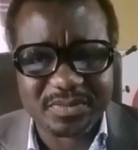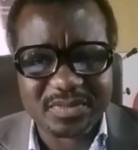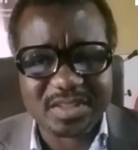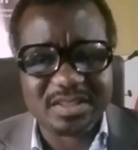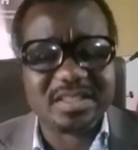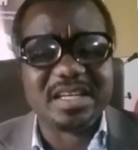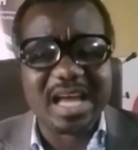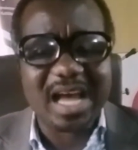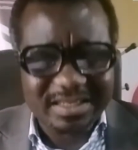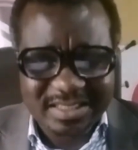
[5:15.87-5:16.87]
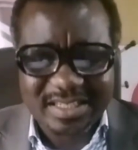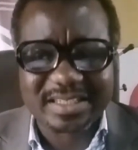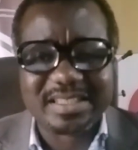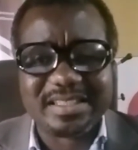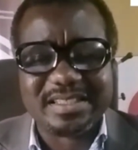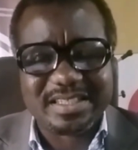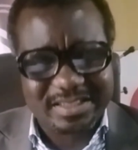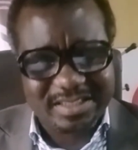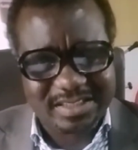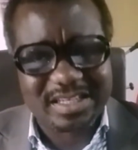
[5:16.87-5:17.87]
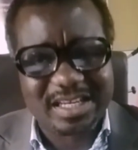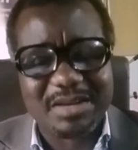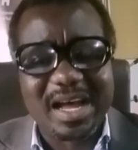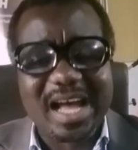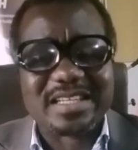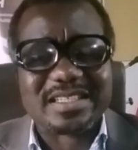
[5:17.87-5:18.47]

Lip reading: They are taking the system as